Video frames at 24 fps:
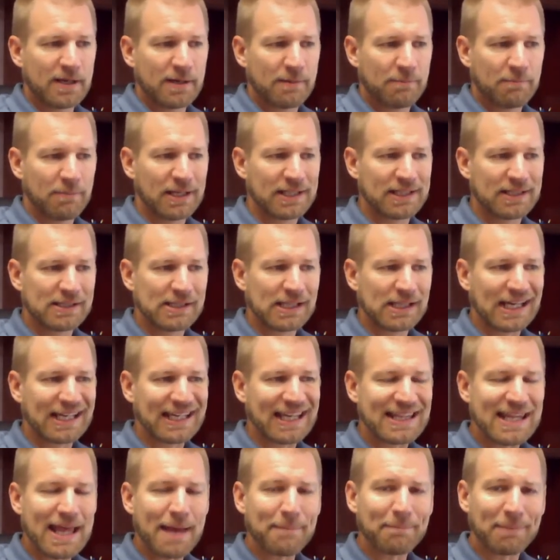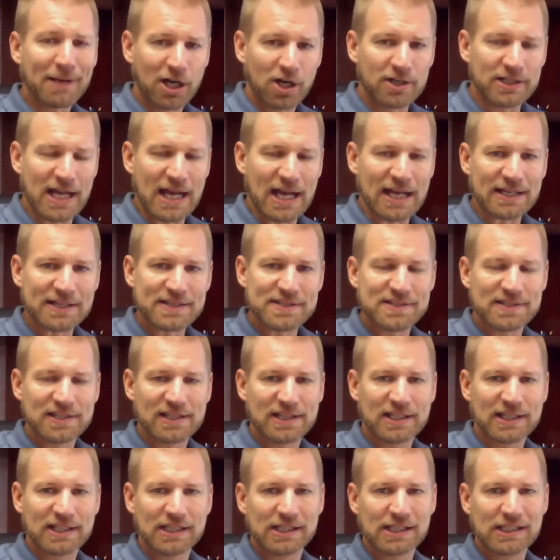But again, that paradox.
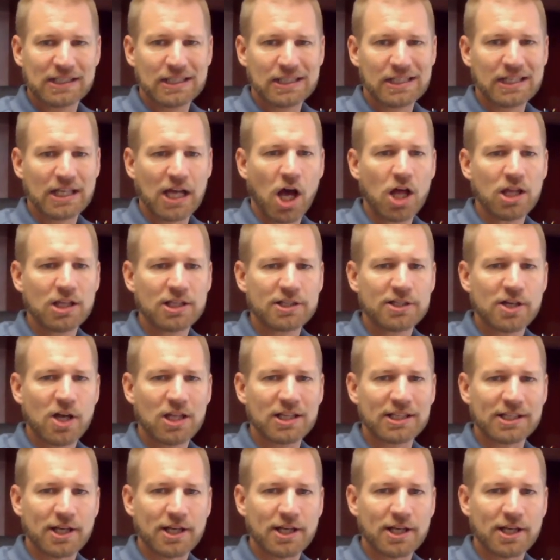All in all,